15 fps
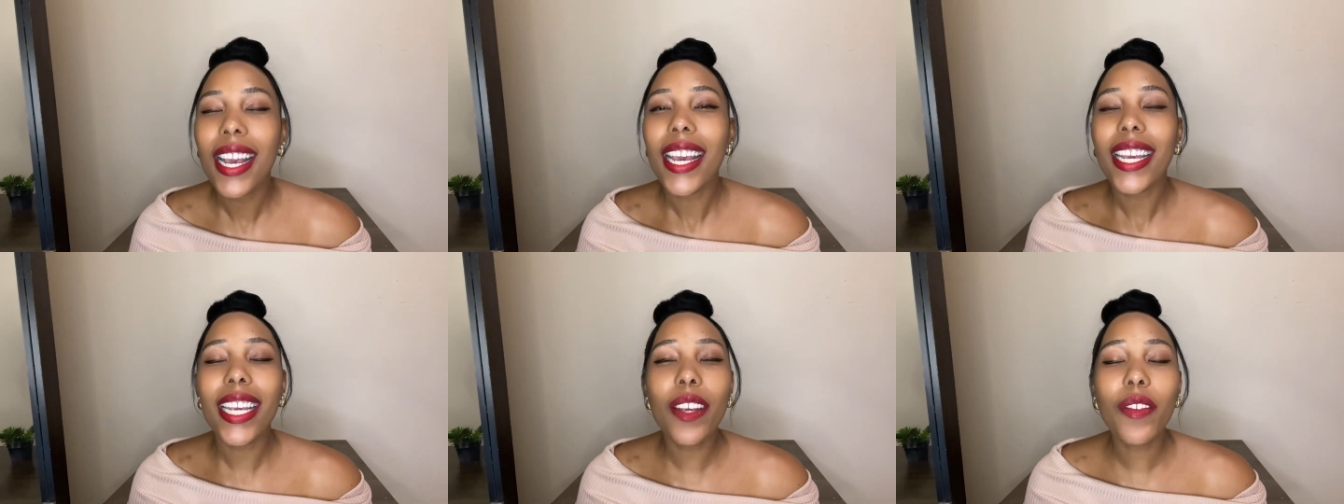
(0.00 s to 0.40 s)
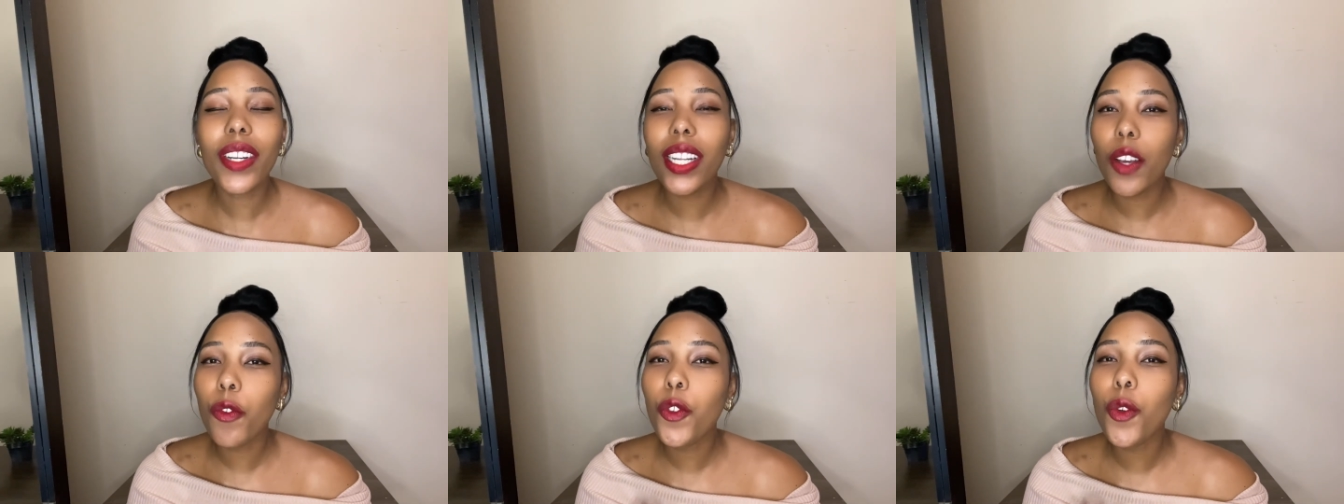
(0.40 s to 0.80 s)
Even
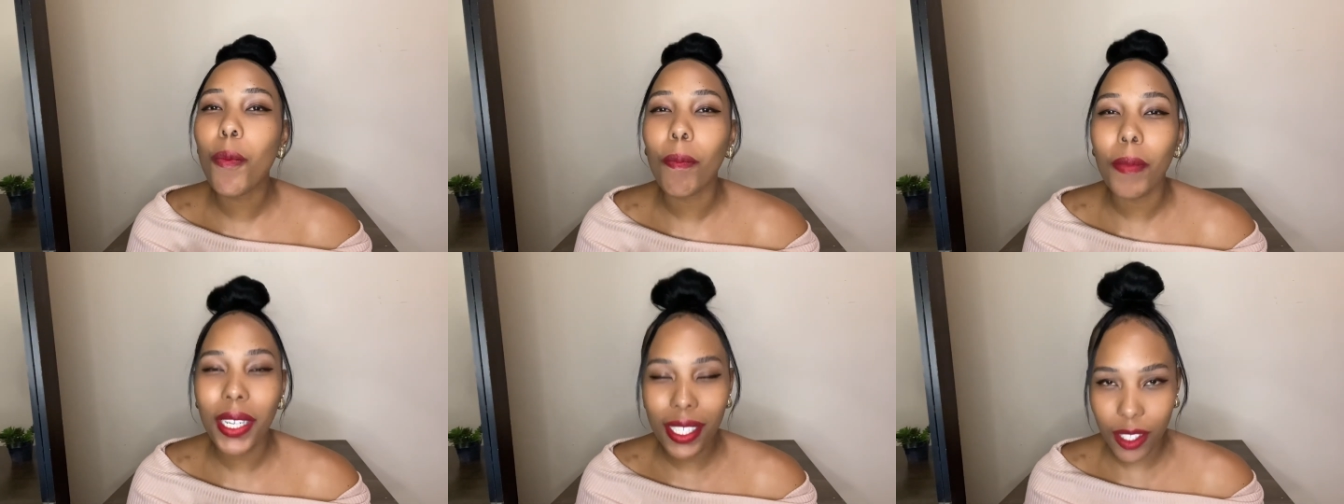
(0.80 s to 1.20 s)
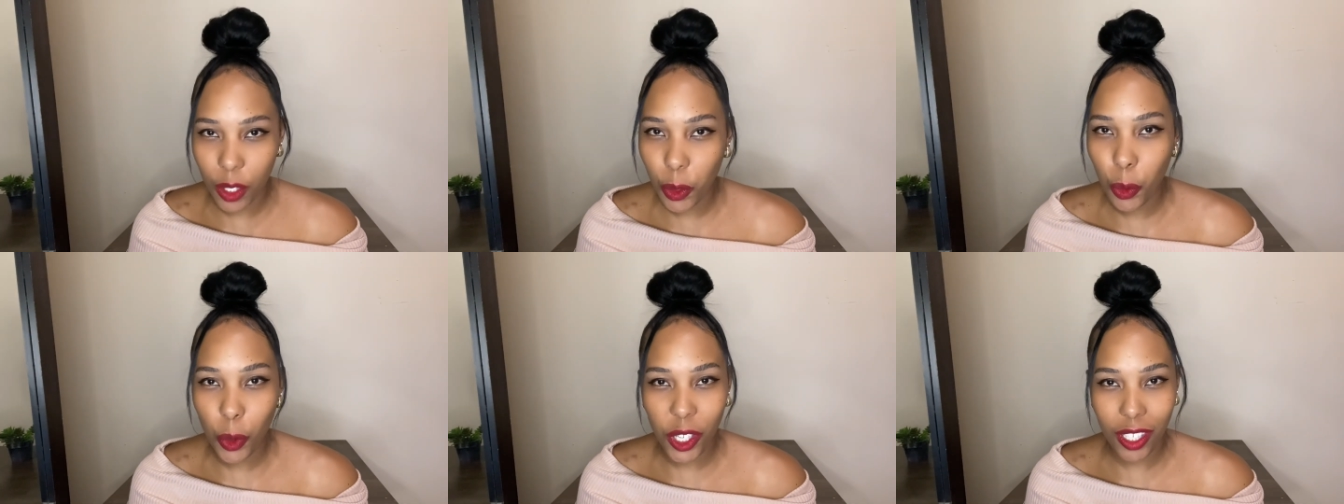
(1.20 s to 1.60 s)
if you messed this
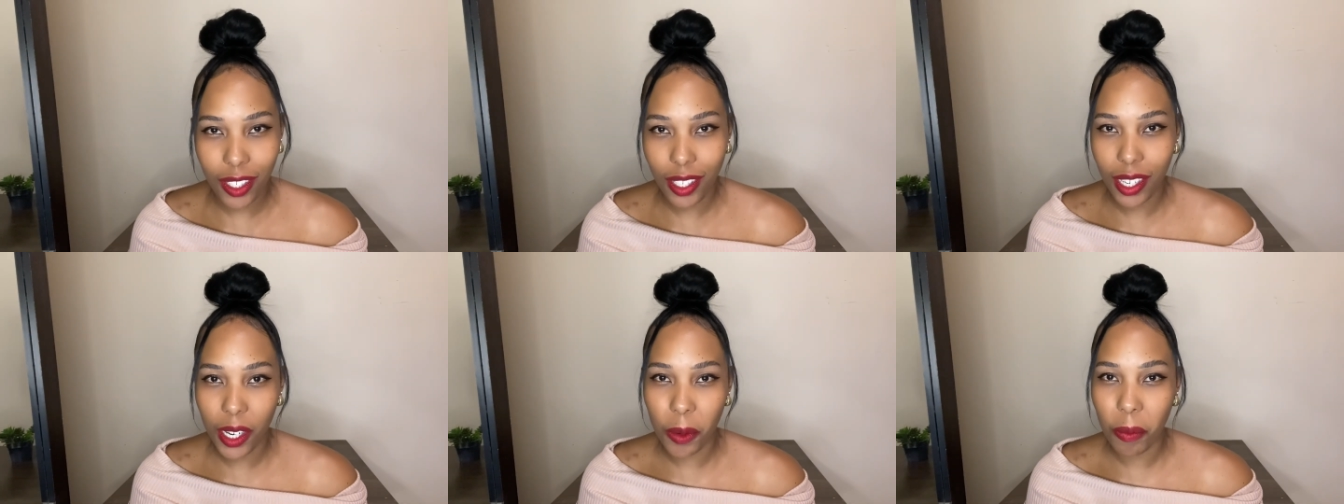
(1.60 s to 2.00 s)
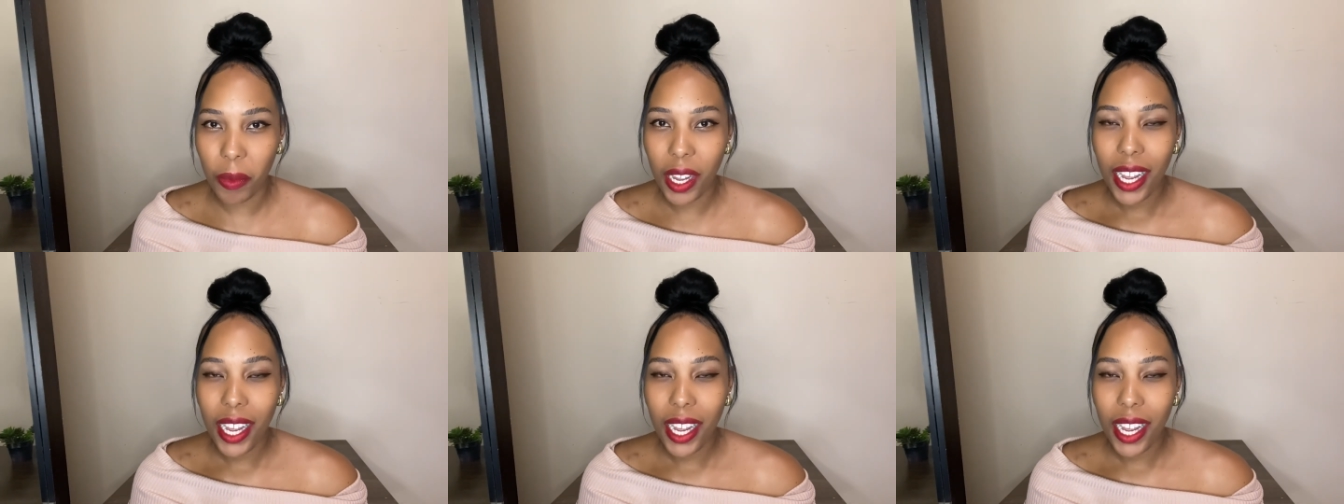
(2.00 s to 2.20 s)
question up,